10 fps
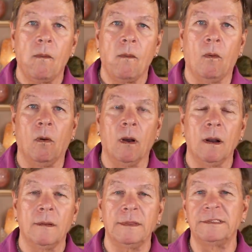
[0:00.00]

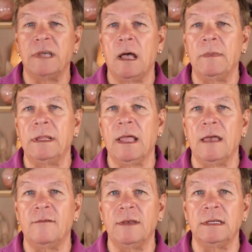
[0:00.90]
Or the zombie
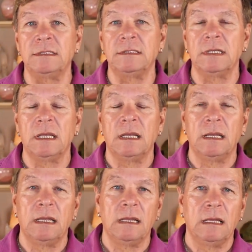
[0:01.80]
life is
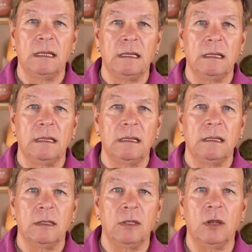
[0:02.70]

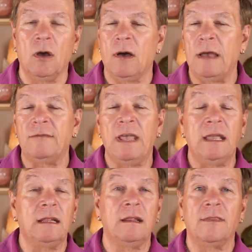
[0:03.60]
you know, I've
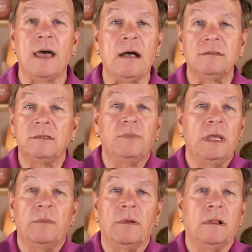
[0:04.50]
dated a thousand
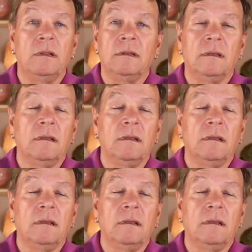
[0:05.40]
people,